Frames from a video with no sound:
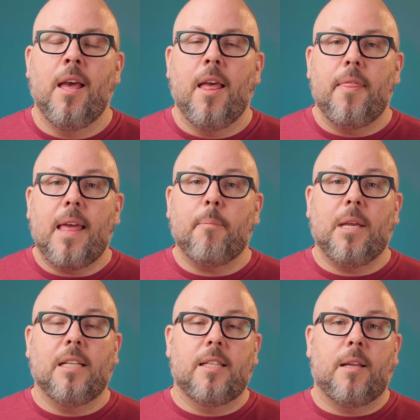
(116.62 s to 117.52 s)
That
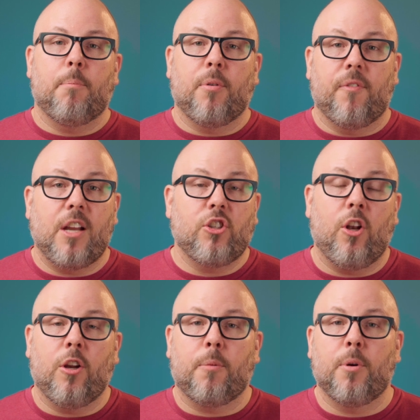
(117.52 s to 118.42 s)
means that
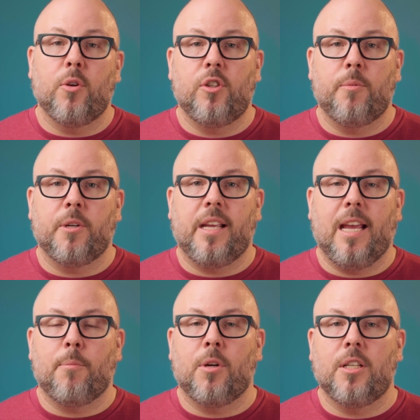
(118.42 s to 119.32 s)
professional or prosumer
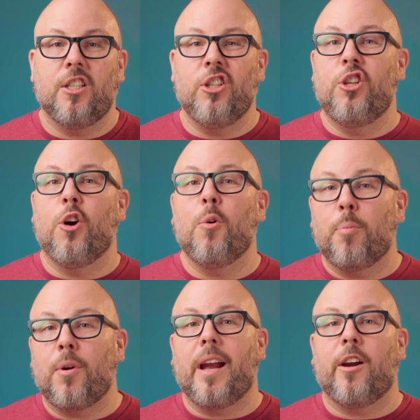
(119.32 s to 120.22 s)
cameras don't
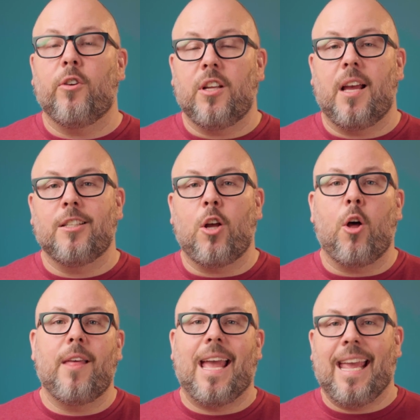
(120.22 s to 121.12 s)
prioritize
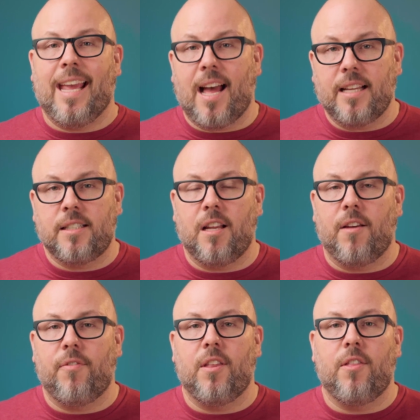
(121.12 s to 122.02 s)
all that AI
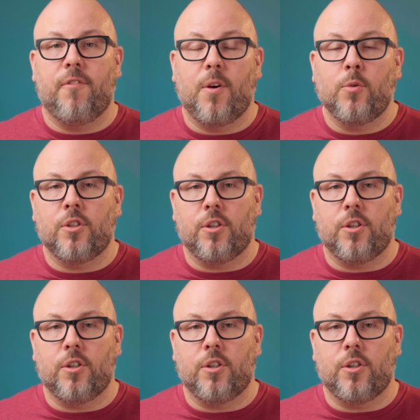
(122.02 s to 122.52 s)
stuff that the phones are